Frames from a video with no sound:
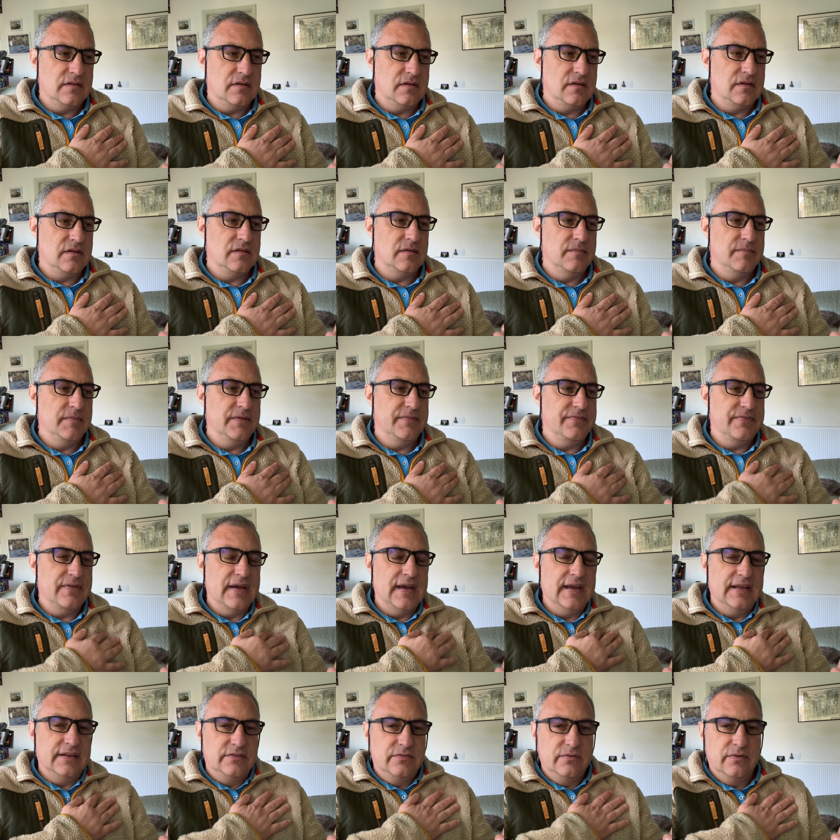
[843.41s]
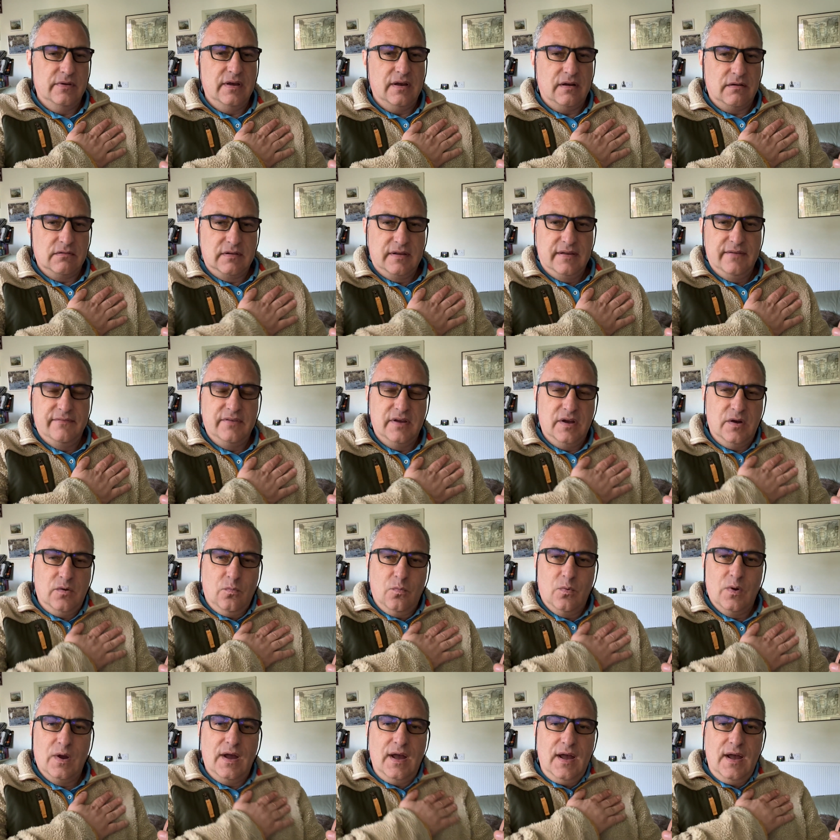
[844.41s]
to be fair to it, I'll give it a
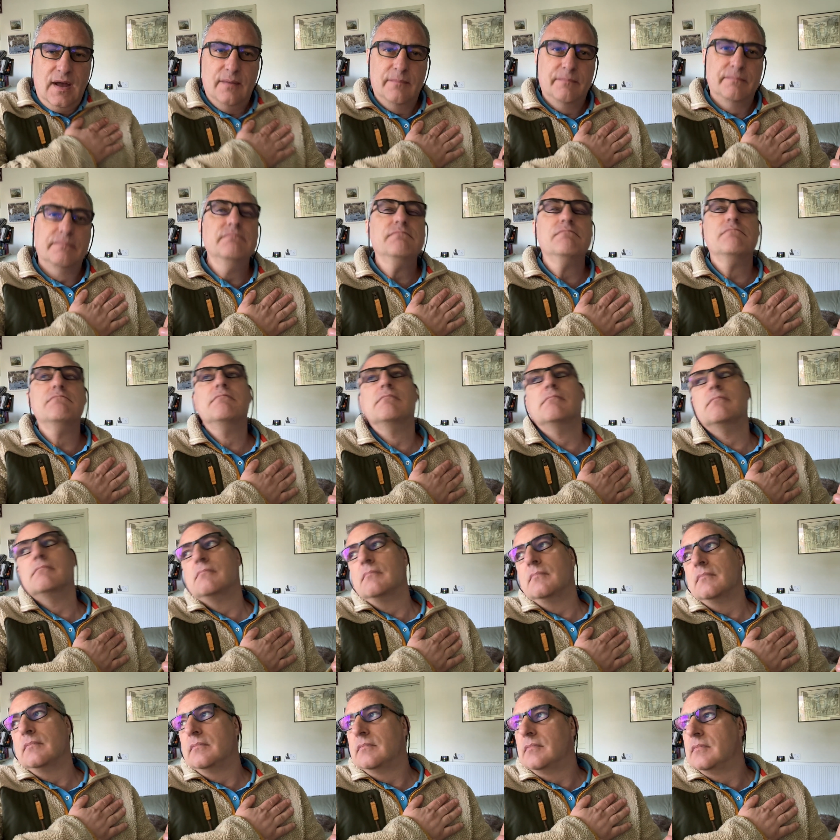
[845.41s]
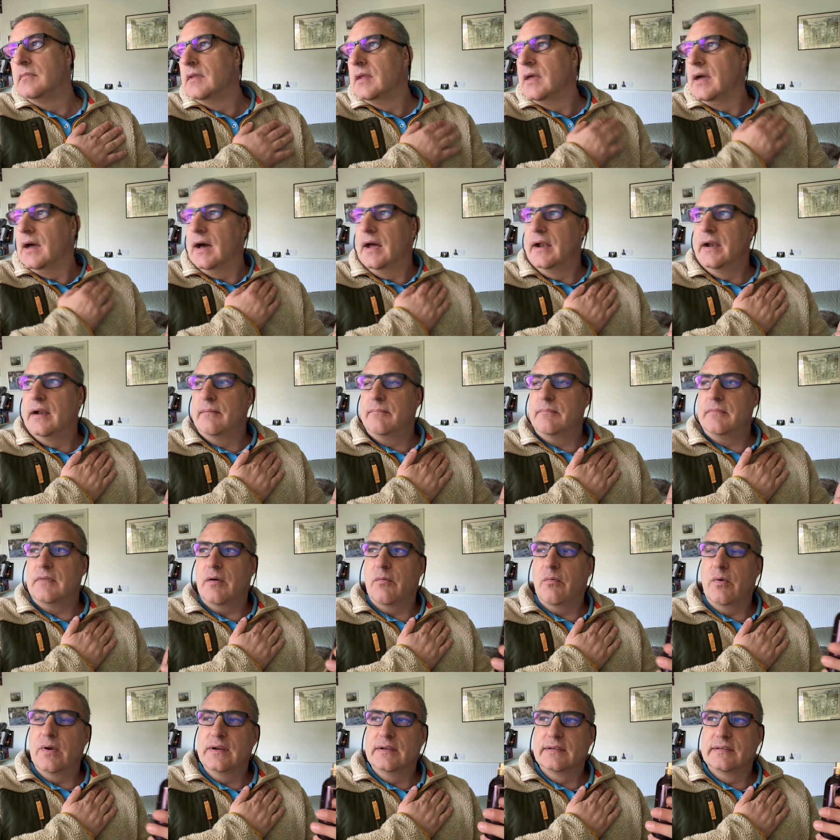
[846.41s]
wear. I
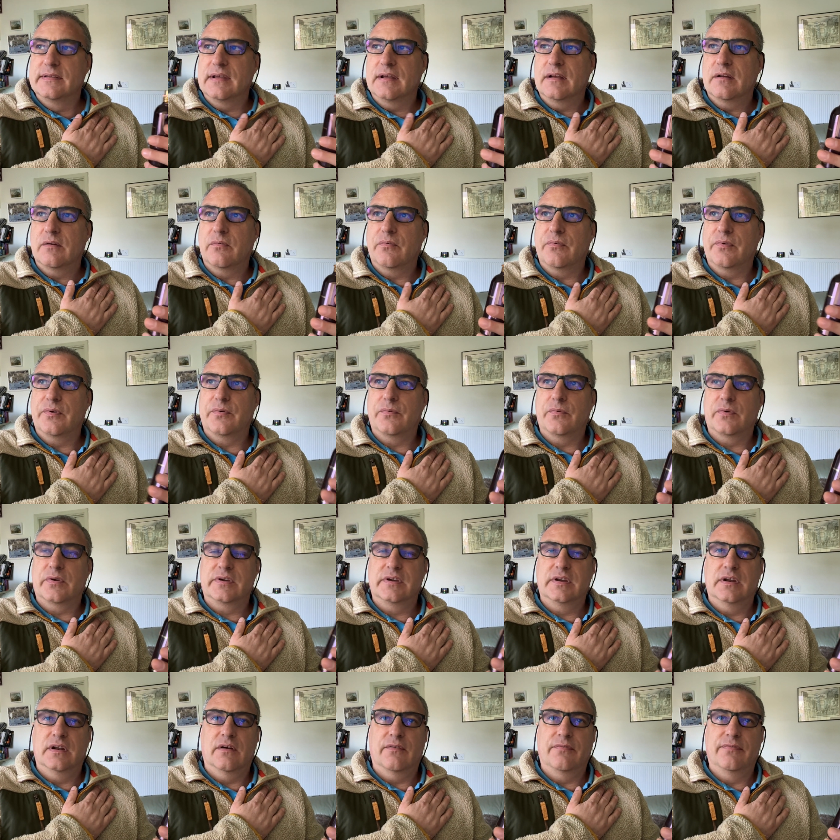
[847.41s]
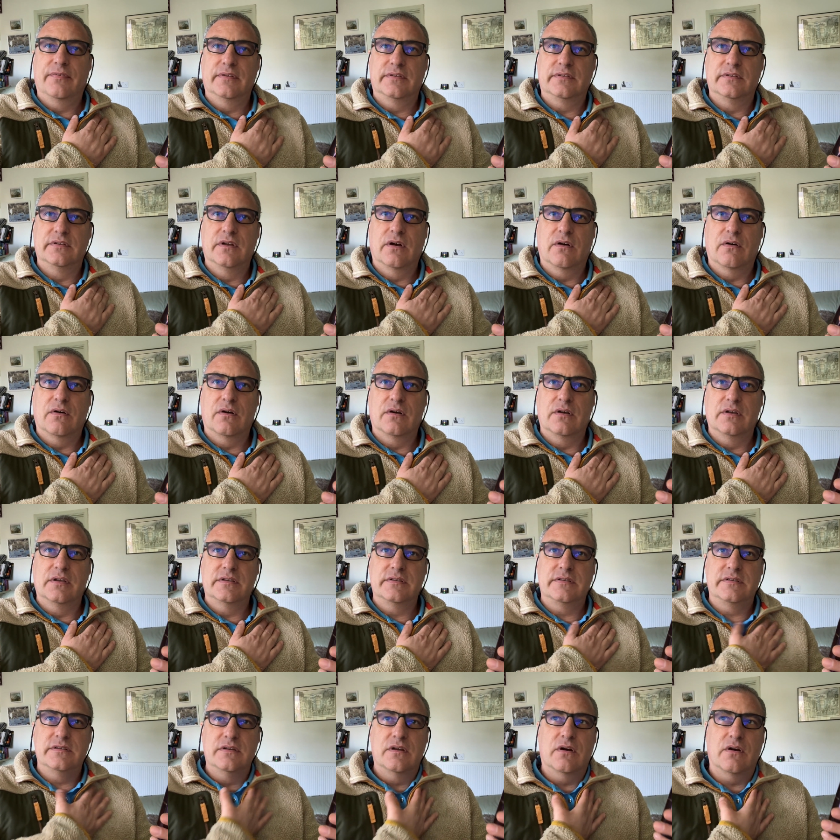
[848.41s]
want to say I want to wash it off. It's not
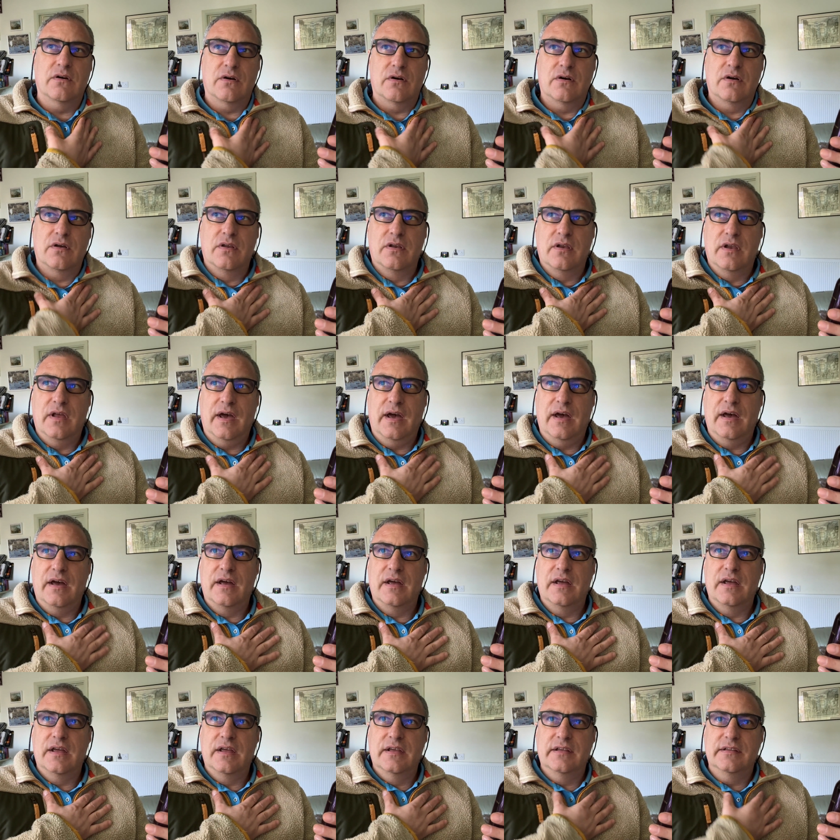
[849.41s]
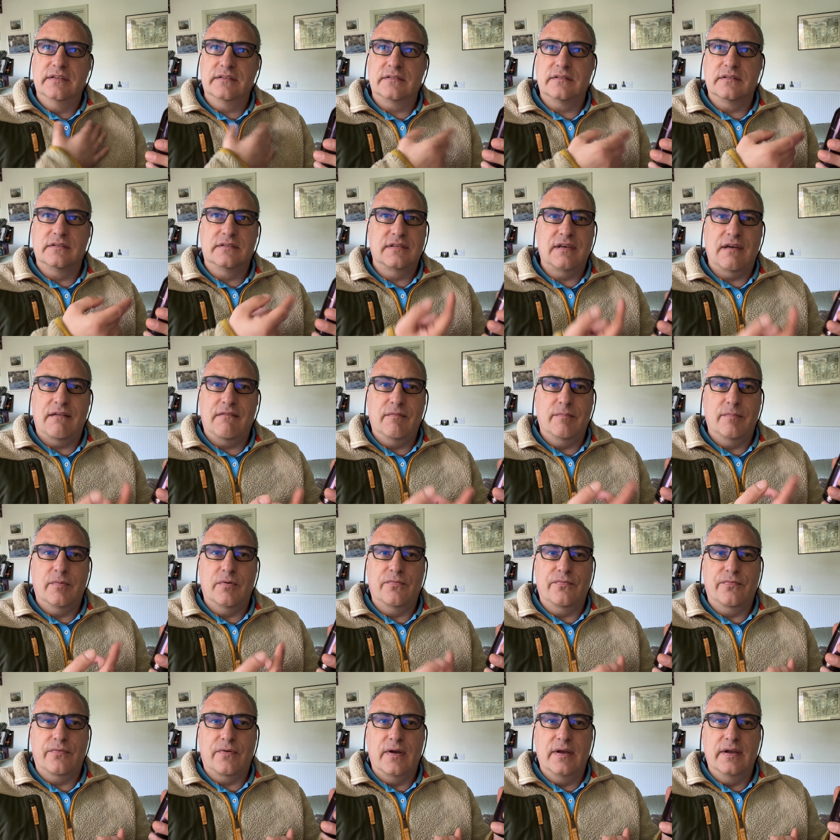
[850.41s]
that it's a terrible
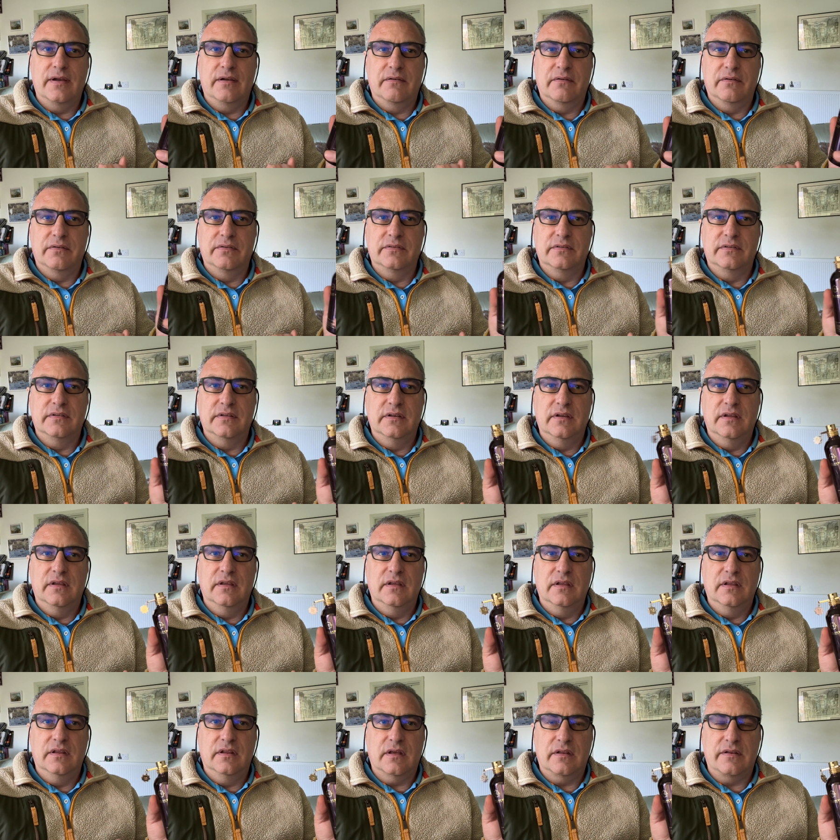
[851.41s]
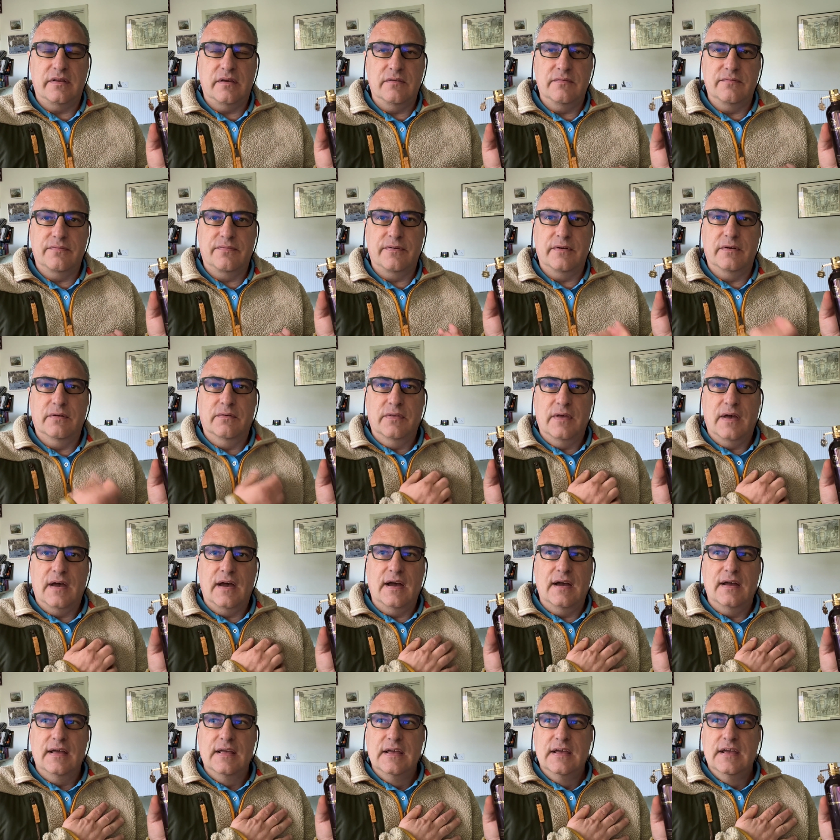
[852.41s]
fragrance. I don't feel
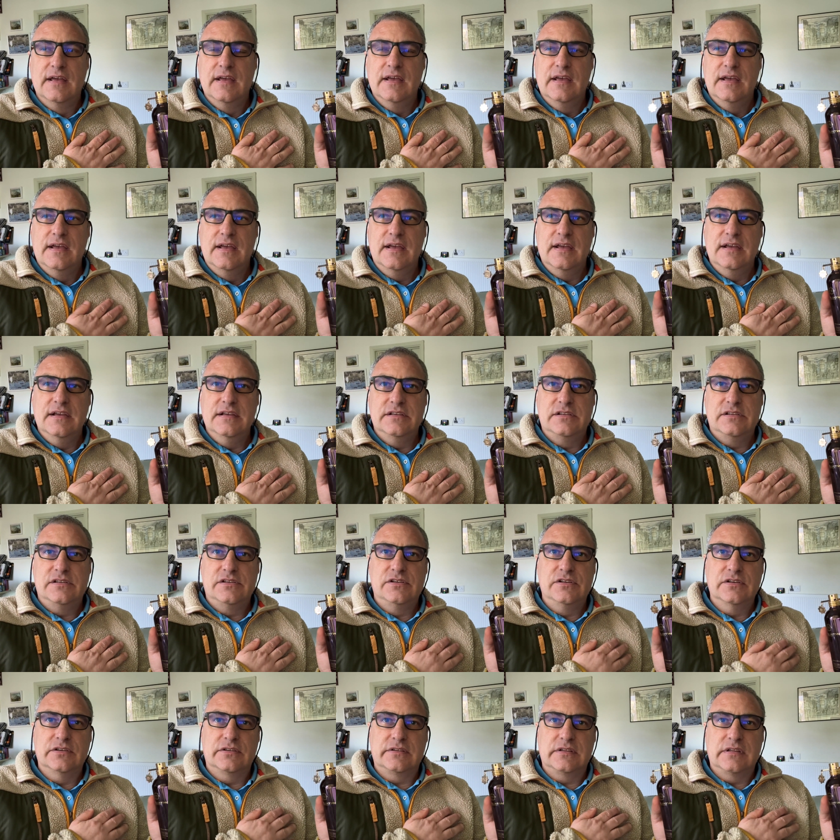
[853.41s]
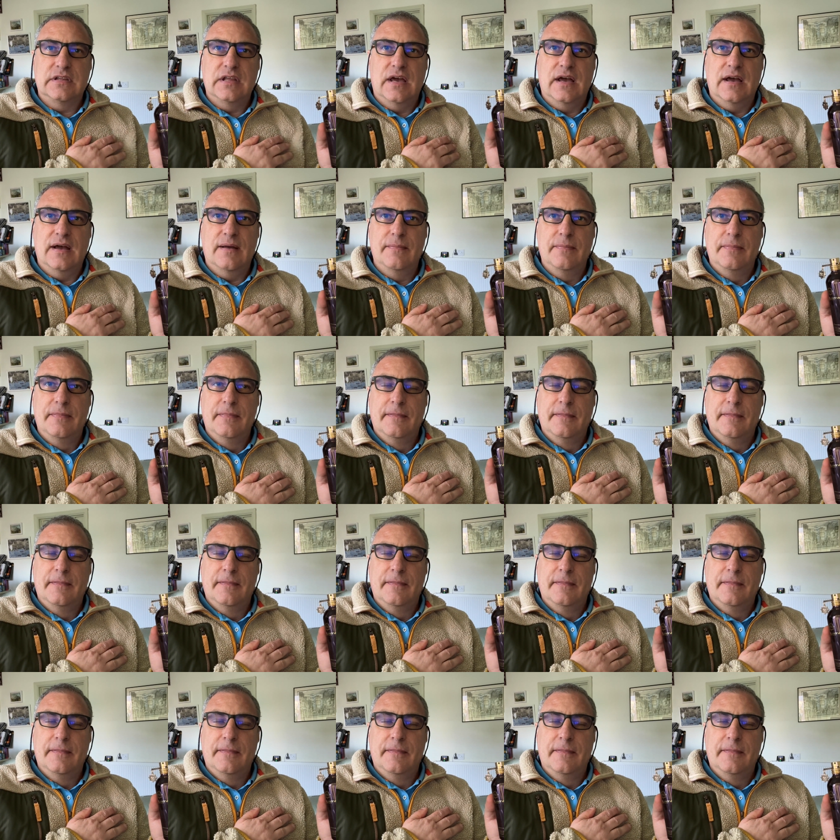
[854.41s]
that. It's just that